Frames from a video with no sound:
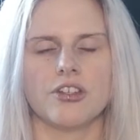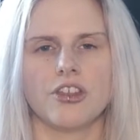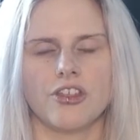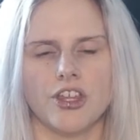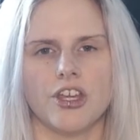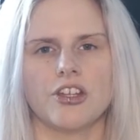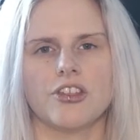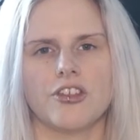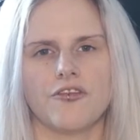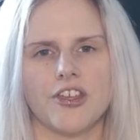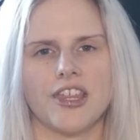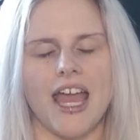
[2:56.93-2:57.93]
the third and the
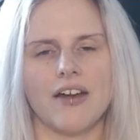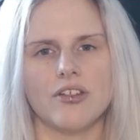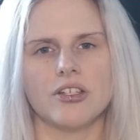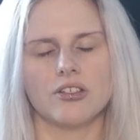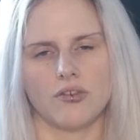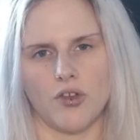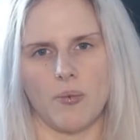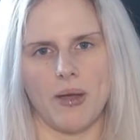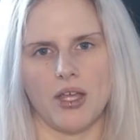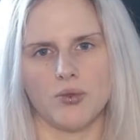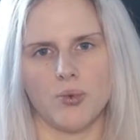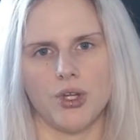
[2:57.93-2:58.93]
fifth characters of your
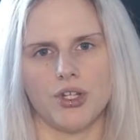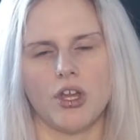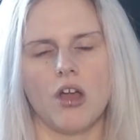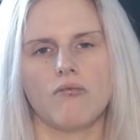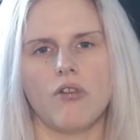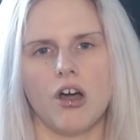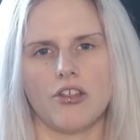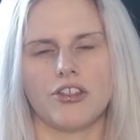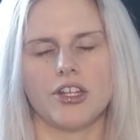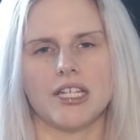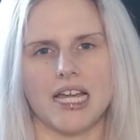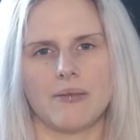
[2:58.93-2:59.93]
password rather
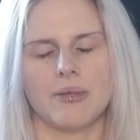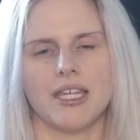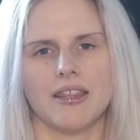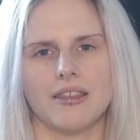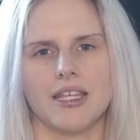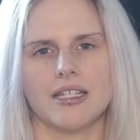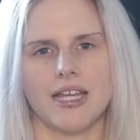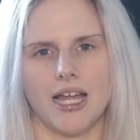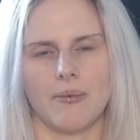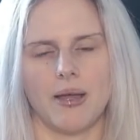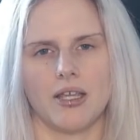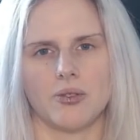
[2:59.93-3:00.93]
than typing in the entire
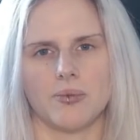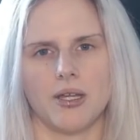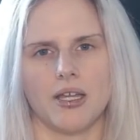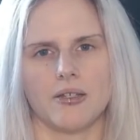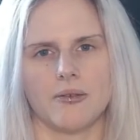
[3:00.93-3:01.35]
password.